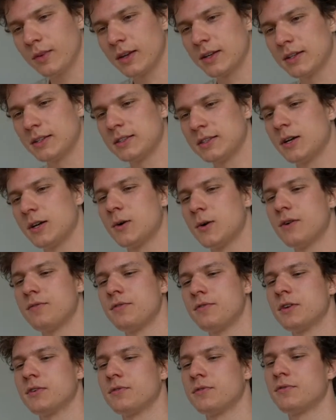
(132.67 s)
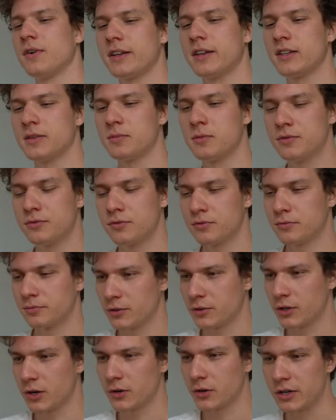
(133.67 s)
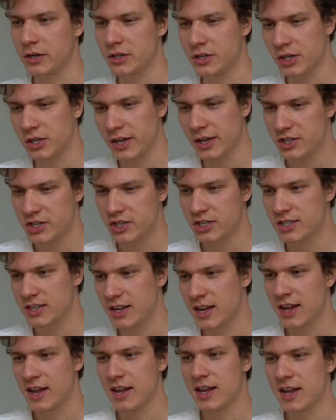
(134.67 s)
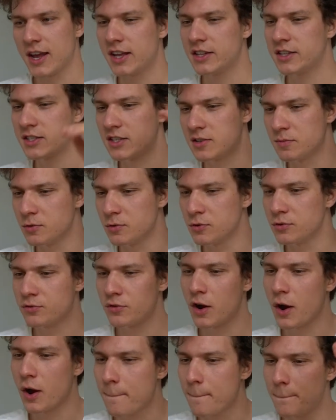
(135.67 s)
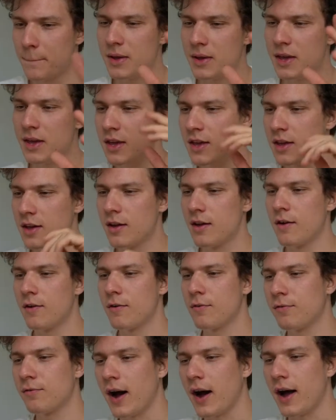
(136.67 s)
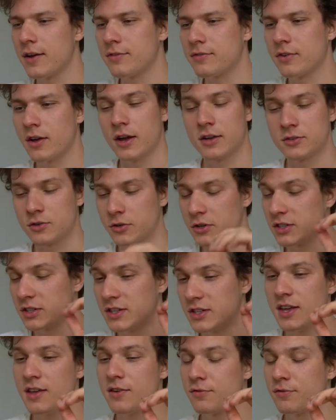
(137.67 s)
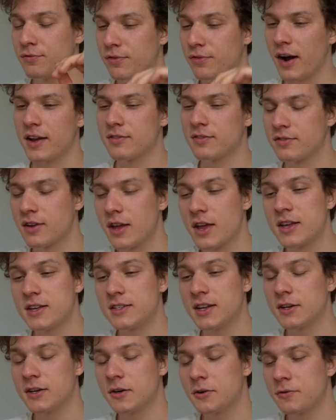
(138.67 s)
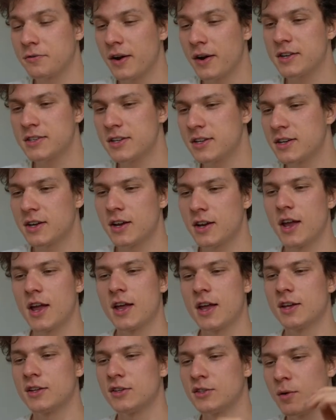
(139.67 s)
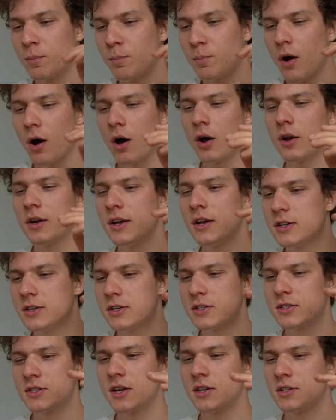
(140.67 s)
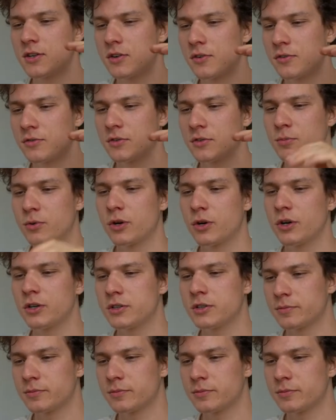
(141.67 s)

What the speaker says: So if you could find the move, congratulations. It's the move b5 as our d5, sacrificing the pawn in the center of the board.